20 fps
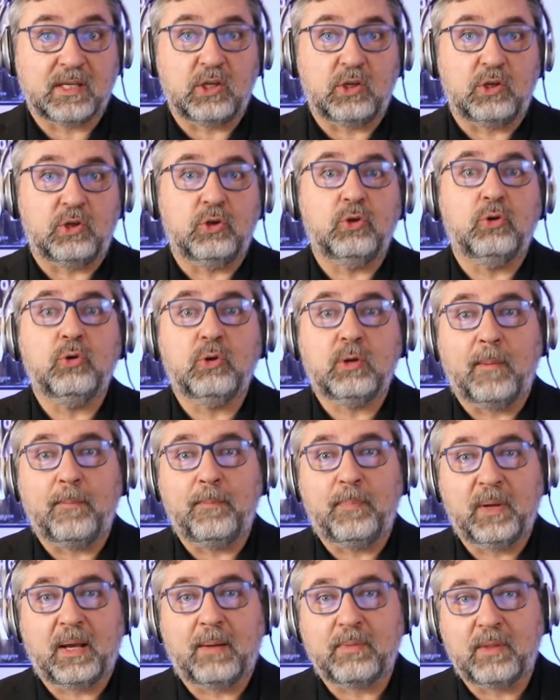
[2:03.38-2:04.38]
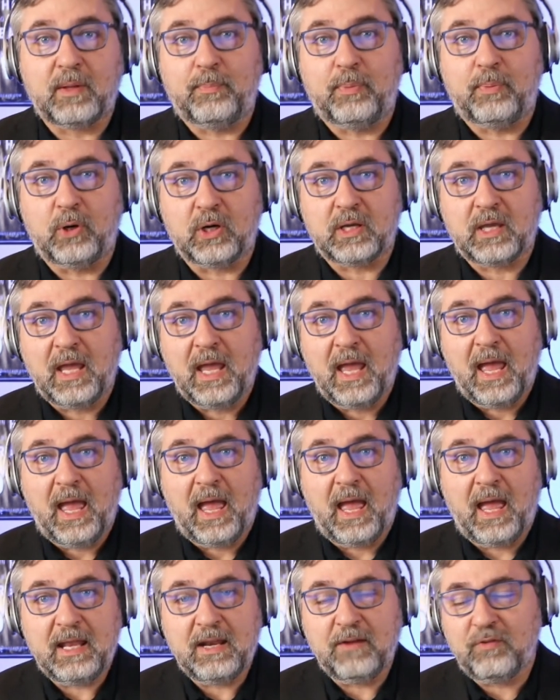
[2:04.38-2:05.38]
You can pick up the book.
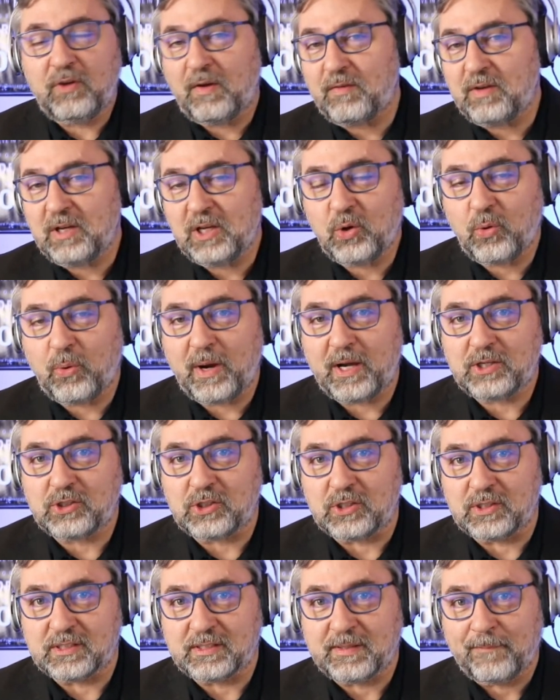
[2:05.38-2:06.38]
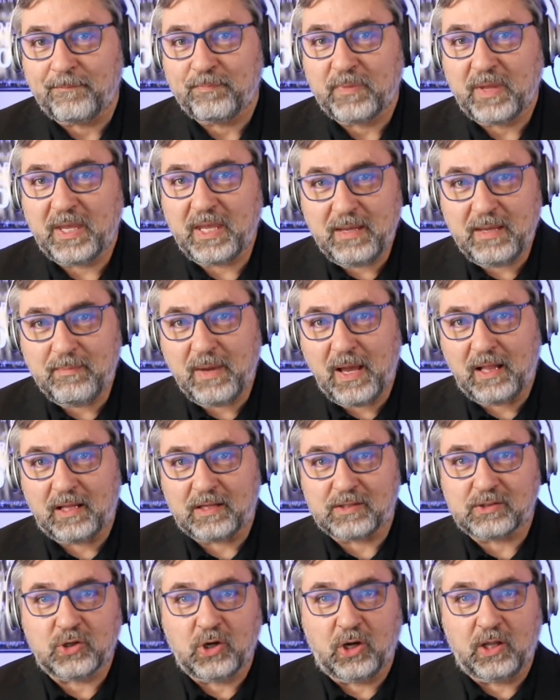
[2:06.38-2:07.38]
And if you have any questions, email
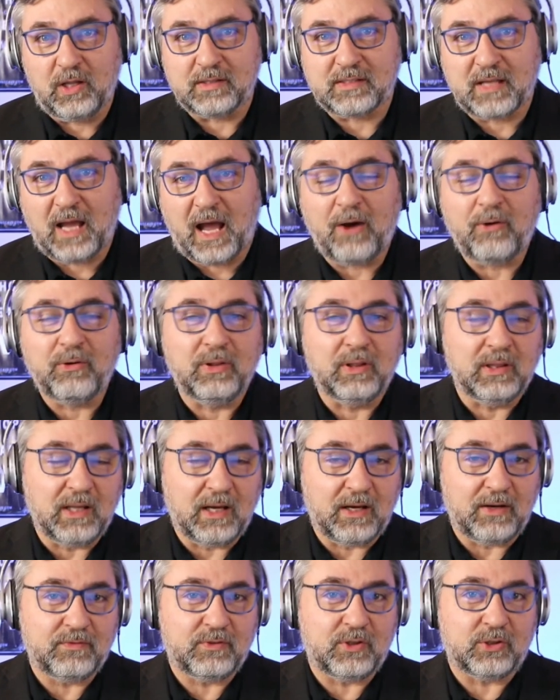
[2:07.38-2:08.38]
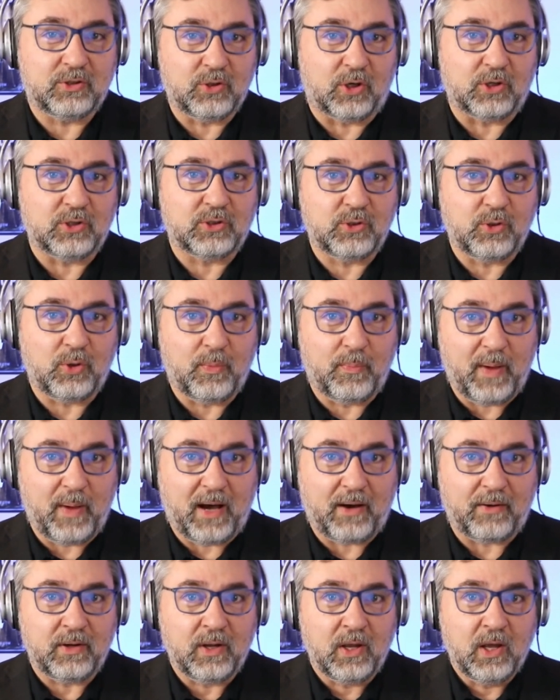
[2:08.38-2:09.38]
us, call us. I would love to talk to you
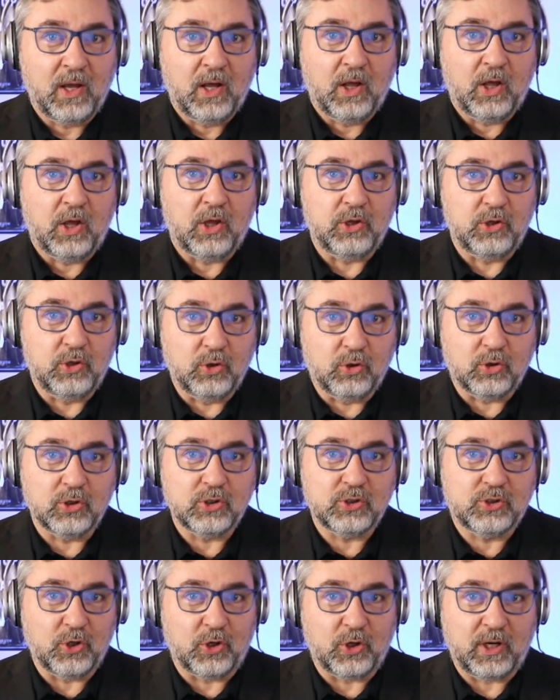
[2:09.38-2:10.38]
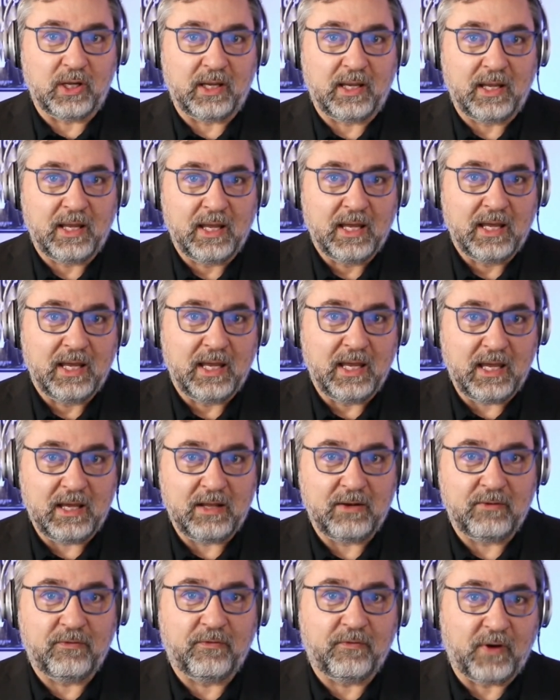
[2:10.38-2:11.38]
about your journey
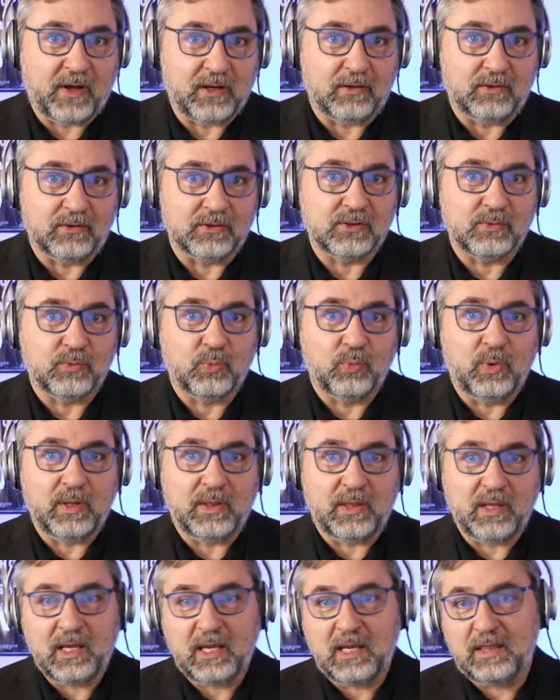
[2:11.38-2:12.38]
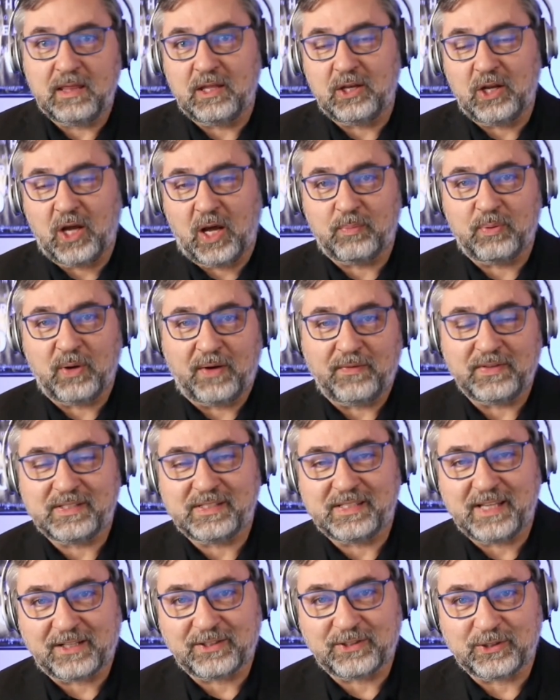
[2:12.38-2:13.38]
in funnels within the nonprofit
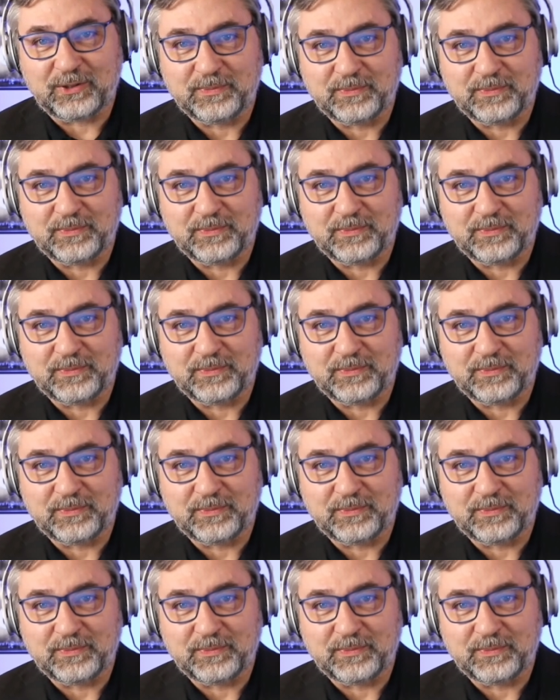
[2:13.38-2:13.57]
sector.